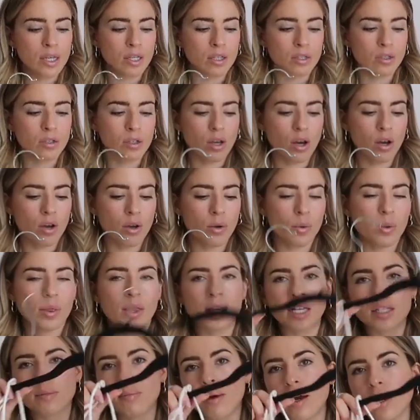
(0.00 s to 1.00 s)
So
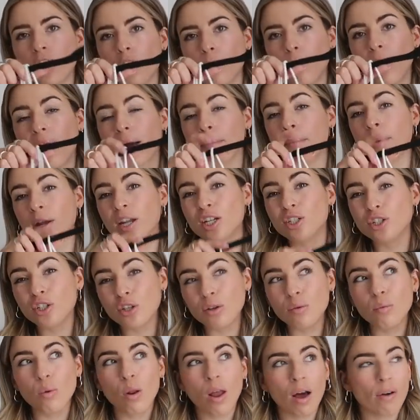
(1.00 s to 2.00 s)
this might go back, but I
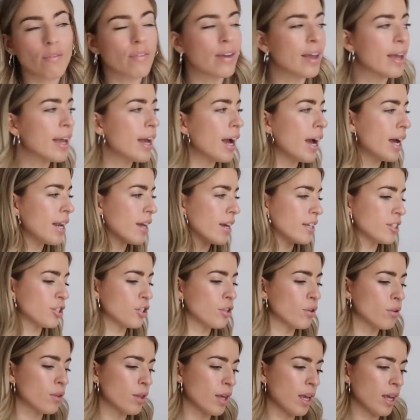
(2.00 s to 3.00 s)
do love it and I
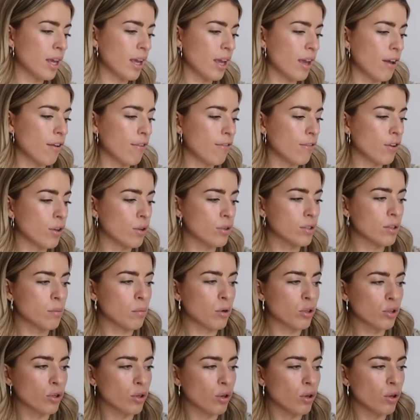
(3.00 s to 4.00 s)
do think if you're
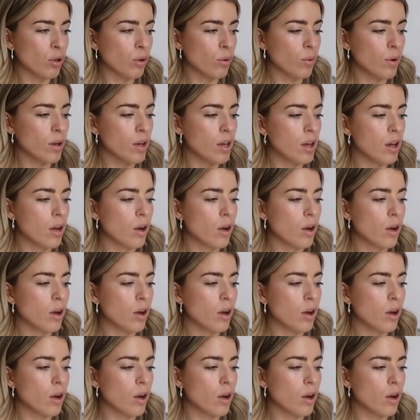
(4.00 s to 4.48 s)
someone who